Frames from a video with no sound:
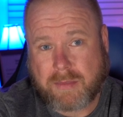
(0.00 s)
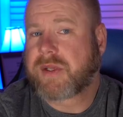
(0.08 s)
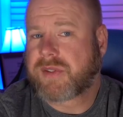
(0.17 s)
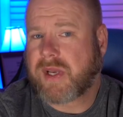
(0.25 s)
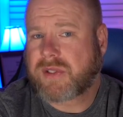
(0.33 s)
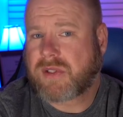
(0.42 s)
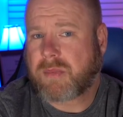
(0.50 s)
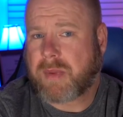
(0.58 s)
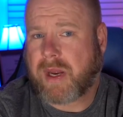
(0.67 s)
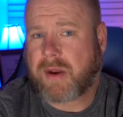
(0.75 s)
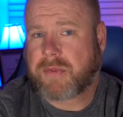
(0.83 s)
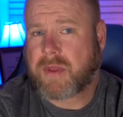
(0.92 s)
It's
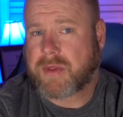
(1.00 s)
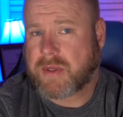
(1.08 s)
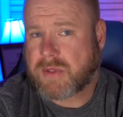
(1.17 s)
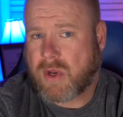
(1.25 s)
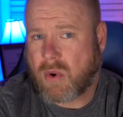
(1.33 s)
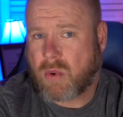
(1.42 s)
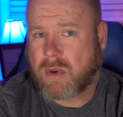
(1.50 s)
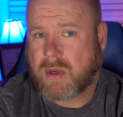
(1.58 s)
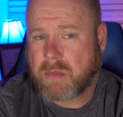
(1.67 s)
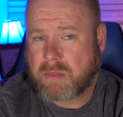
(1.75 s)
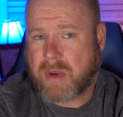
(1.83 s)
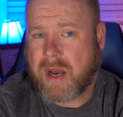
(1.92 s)
estimated that the total
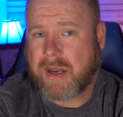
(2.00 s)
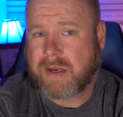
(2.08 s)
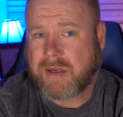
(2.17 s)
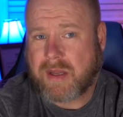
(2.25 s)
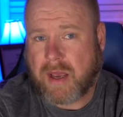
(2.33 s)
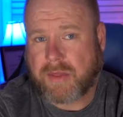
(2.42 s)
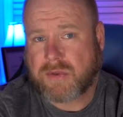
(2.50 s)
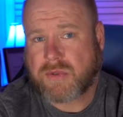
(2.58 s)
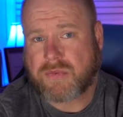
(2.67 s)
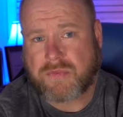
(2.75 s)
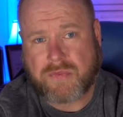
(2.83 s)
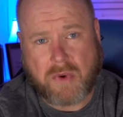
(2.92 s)
combined deaths
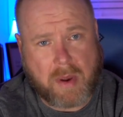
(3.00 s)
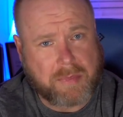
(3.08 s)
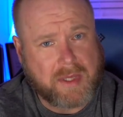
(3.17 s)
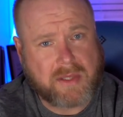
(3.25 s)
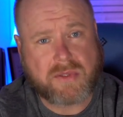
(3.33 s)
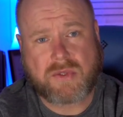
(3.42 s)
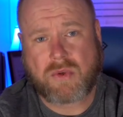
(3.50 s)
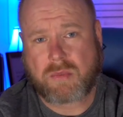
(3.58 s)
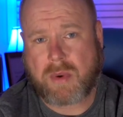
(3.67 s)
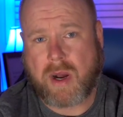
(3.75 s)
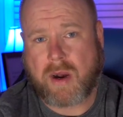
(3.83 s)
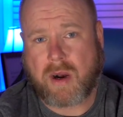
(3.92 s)
from these two
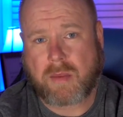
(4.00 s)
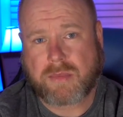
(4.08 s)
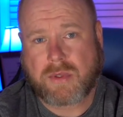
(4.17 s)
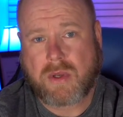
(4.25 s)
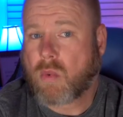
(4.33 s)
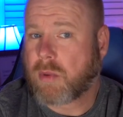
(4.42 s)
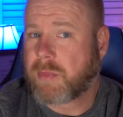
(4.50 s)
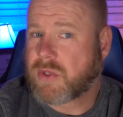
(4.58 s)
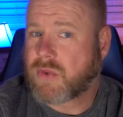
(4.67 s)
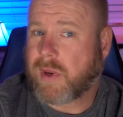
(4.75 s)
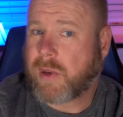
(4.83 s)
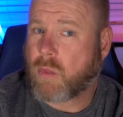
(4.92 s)
bombs were
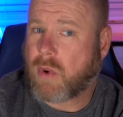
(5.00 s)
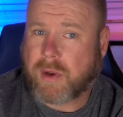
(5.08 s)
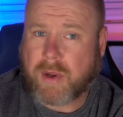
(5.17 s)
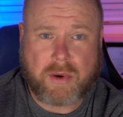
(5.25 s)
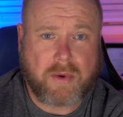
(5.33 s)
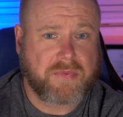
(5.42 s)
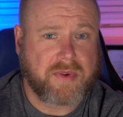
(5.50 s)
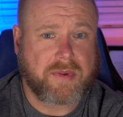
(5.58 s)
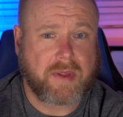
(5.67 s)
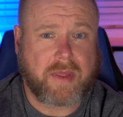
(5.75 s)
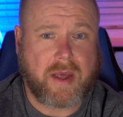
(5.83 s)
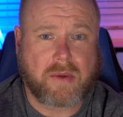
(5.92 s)
between
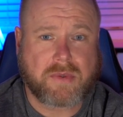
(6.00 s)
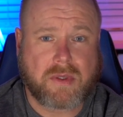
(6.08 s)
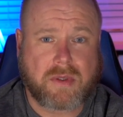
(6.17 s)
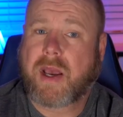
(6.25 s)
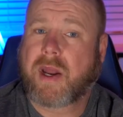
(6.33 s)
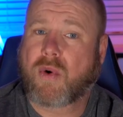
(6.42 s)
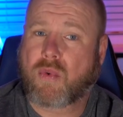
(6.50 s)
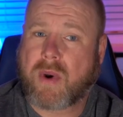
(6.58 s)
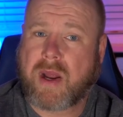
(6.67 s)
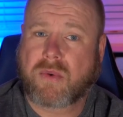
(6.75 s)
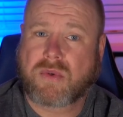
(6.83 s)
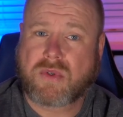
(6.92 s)
150,000 and
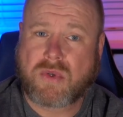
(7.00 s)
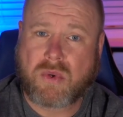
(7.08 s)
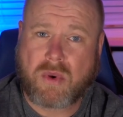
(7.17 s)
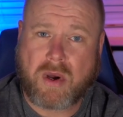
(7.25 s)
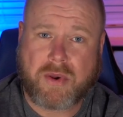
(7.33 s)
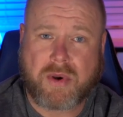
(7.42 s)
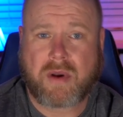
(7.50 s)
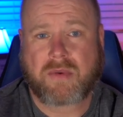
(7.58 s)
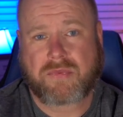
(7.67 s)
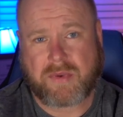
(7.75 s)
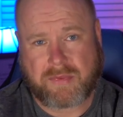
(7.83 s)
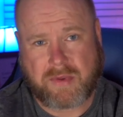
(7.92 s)
around
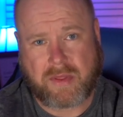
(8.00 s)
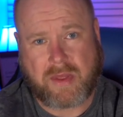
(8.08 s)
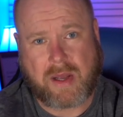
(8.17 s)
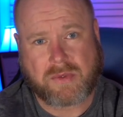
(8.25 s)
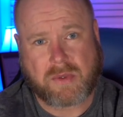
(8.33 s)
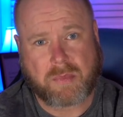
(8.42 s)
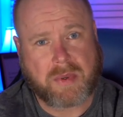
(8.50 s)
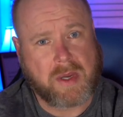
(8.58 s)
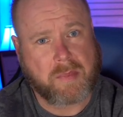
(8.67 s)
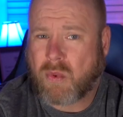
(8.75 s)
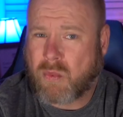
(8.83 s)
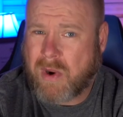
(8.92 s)
250,000 1,000
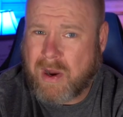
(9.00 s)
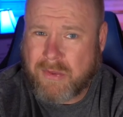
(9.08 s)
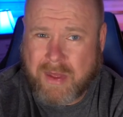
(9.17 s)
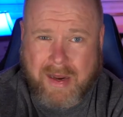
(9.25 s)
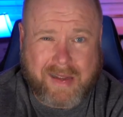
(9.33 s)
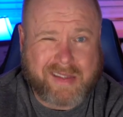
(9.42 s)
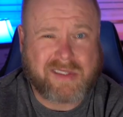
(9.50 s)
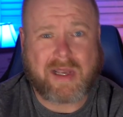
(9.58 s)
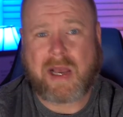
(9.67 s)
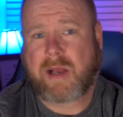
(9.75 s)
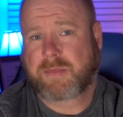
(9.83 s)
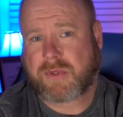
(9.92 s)
people. While that is
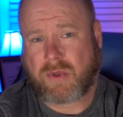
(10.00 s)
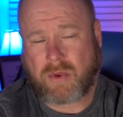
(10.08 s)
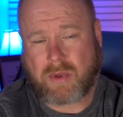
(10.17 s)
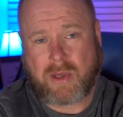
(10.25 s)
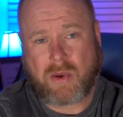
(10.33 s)
absolutely